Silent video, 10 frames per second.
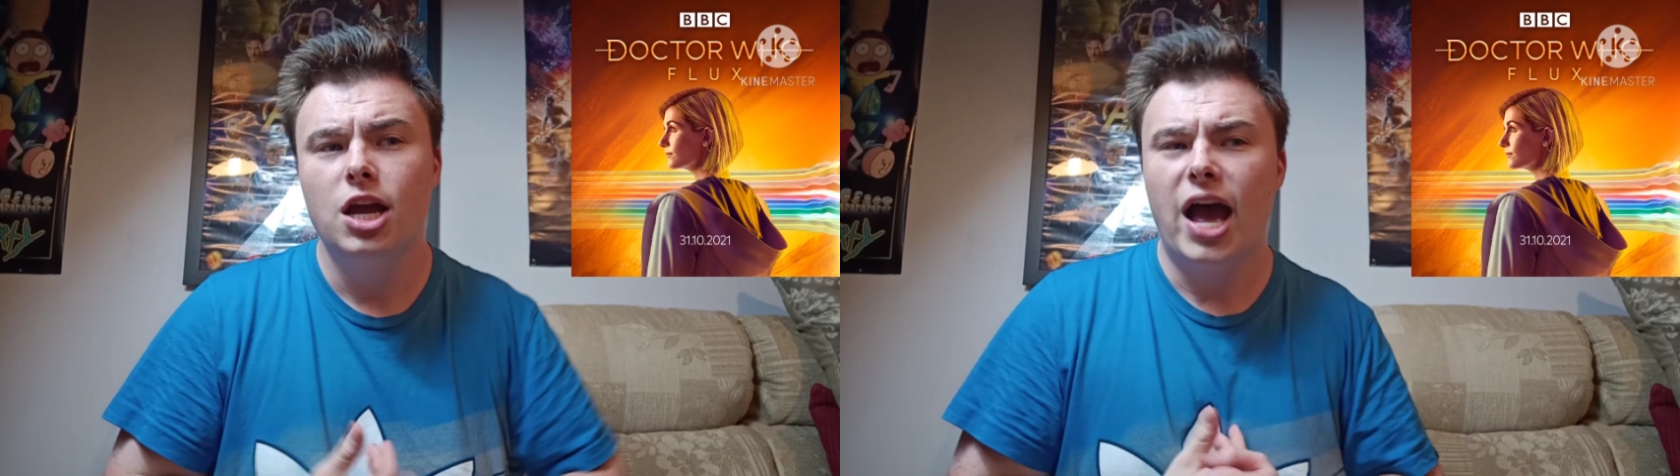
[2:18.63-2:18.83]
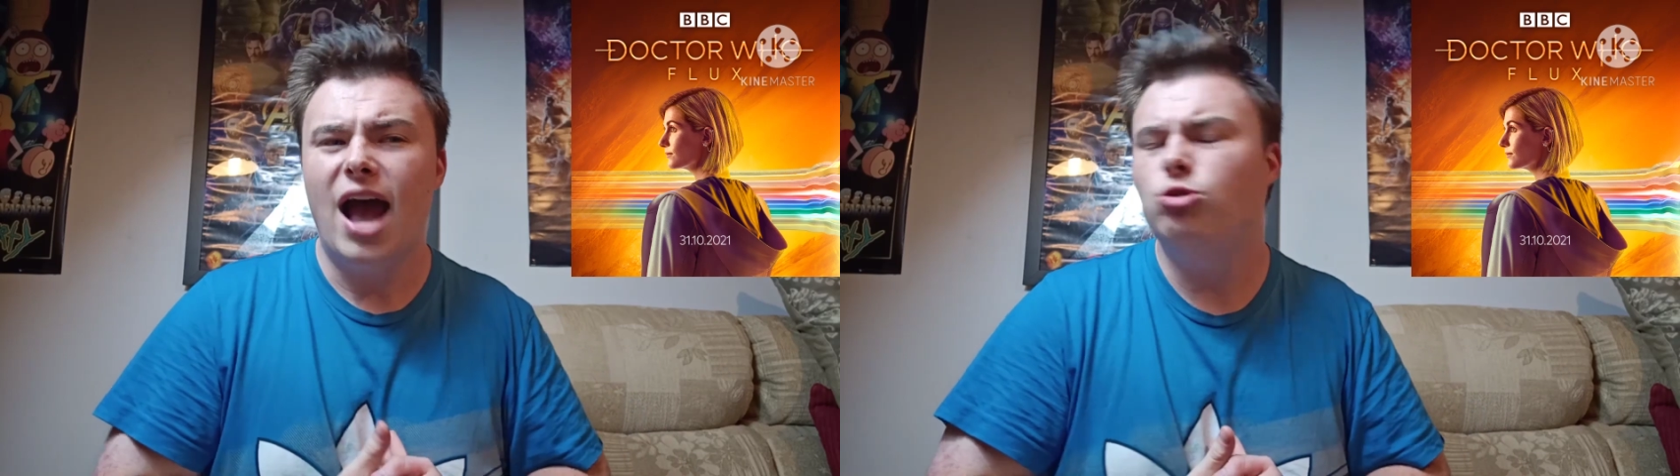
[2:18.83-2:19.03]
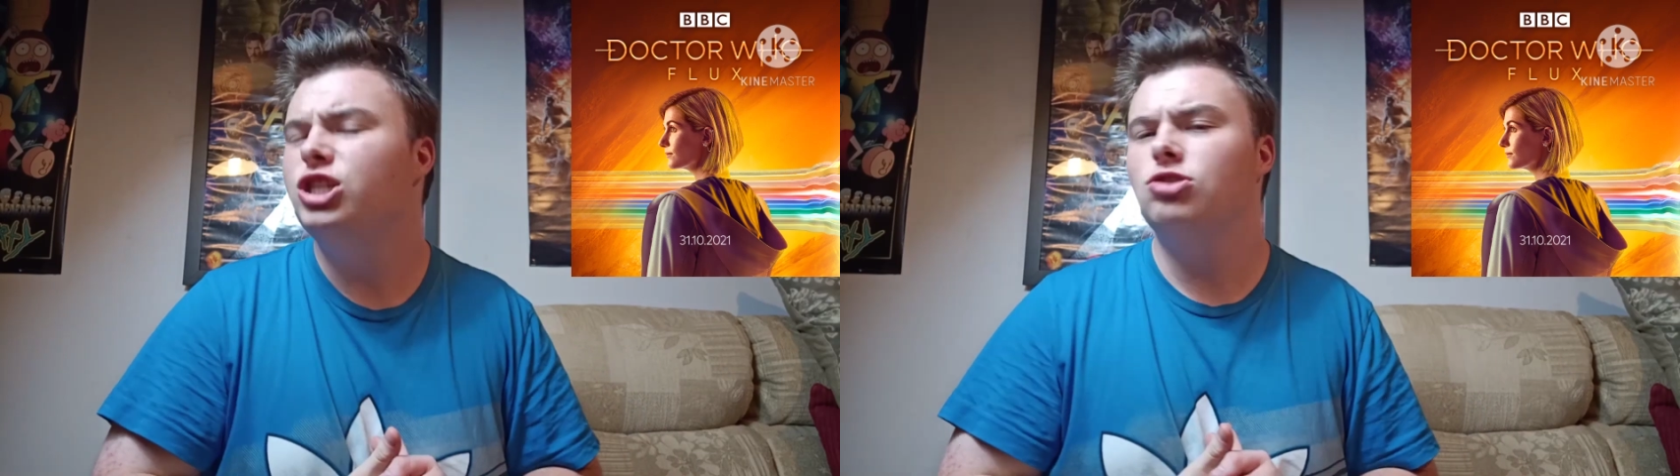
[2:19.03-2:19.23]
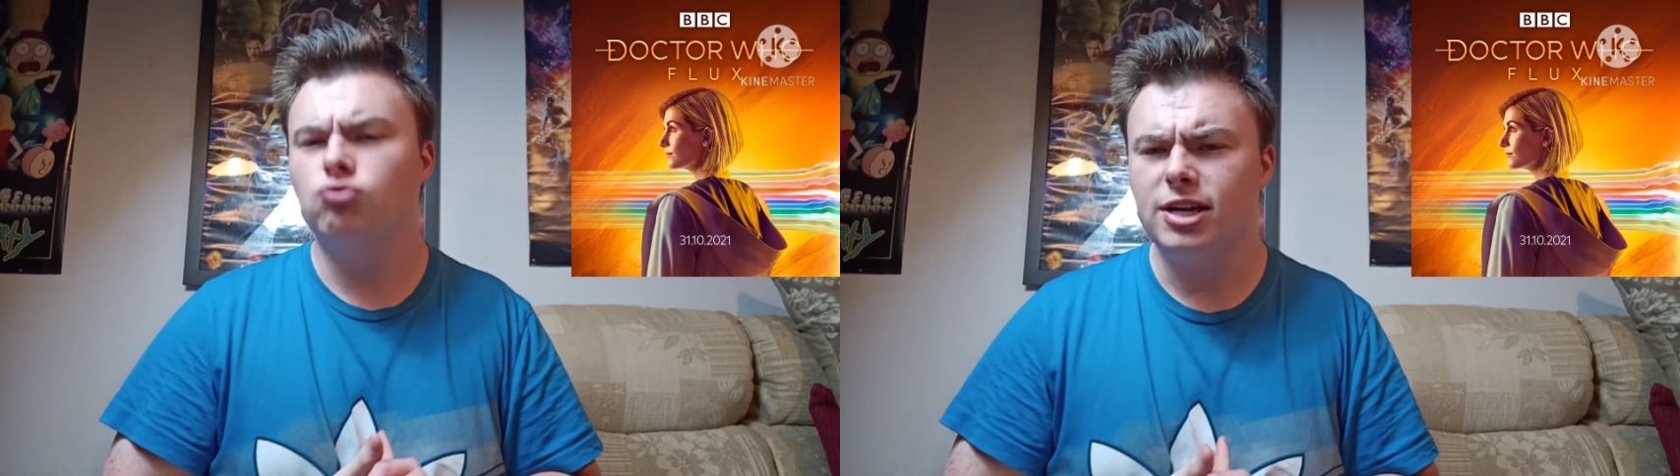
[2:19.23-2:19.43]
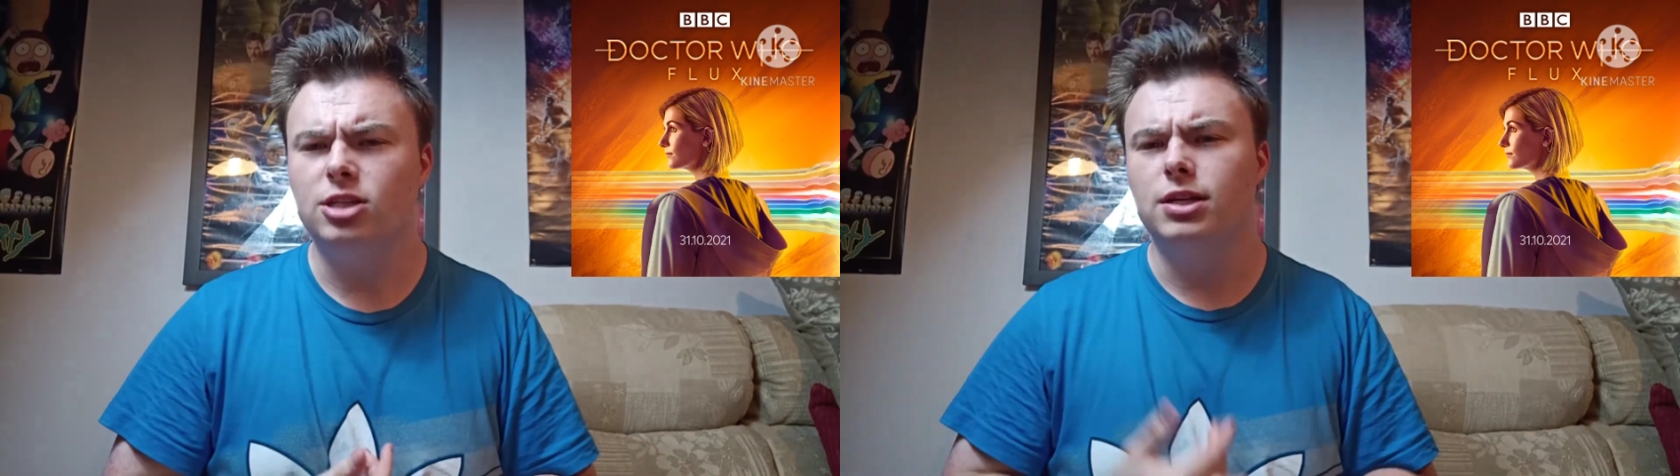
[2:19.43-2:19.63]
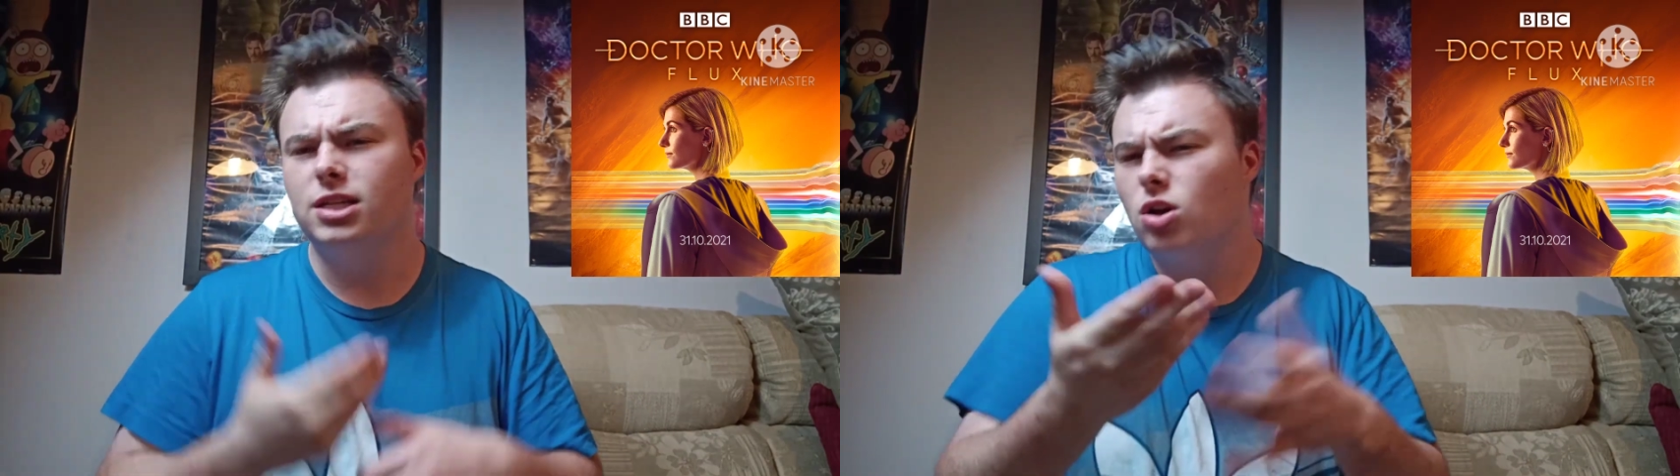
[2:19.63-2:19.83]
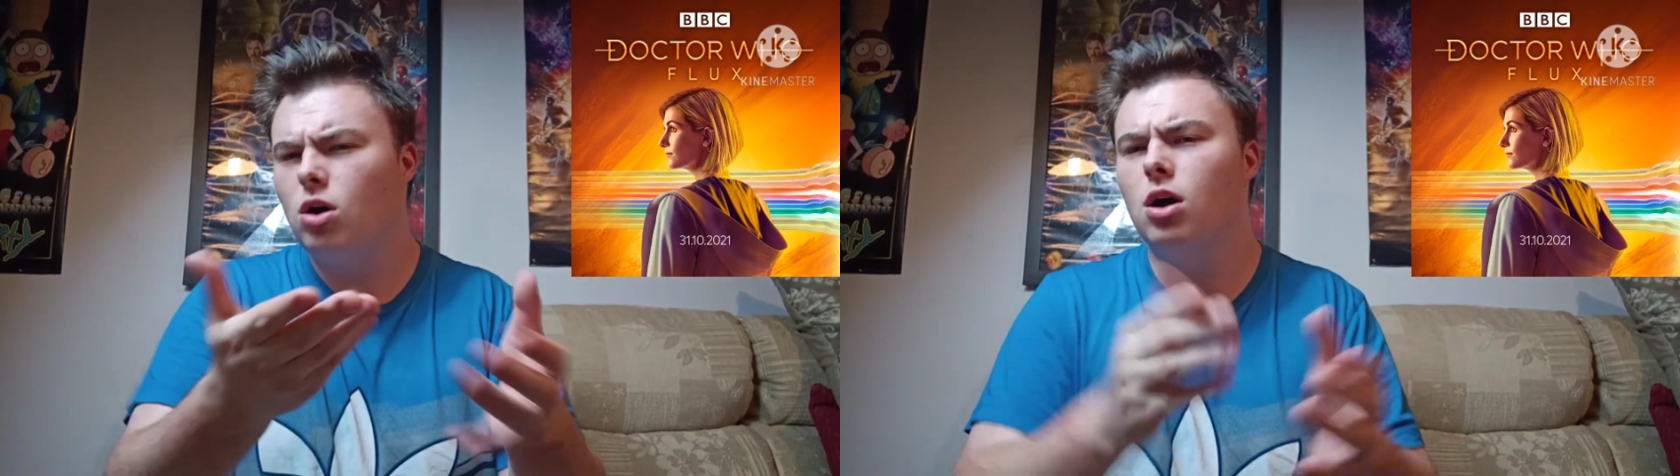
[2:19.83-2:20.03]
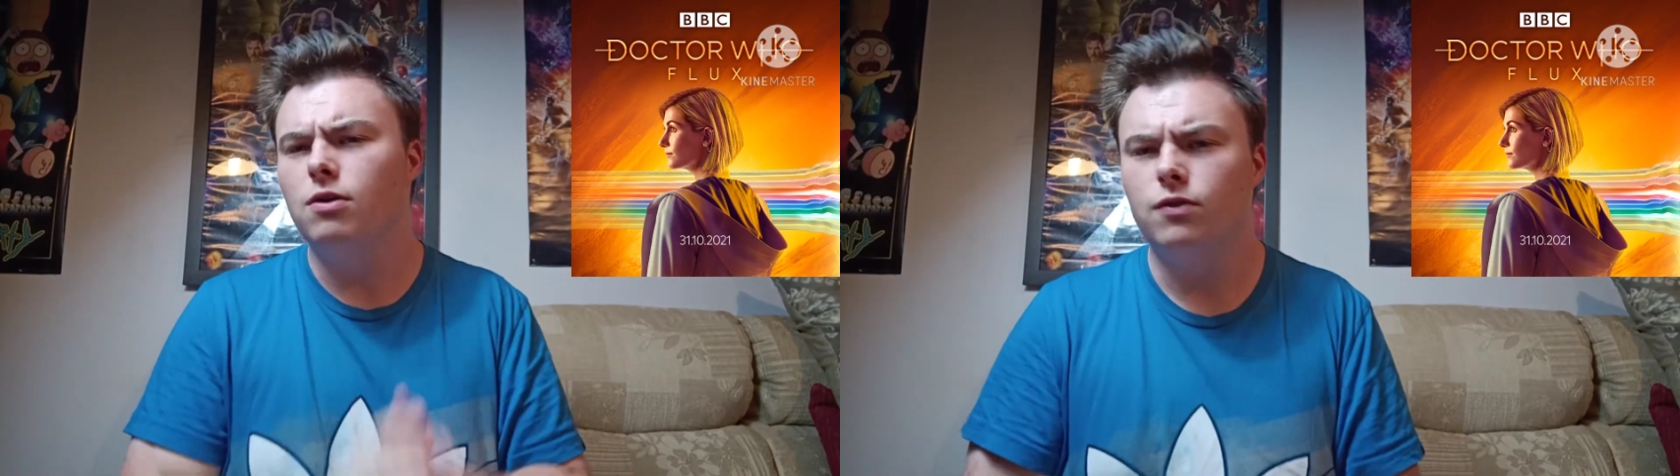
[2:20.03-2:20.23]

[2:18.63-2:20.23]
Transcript: How she's written, it's not her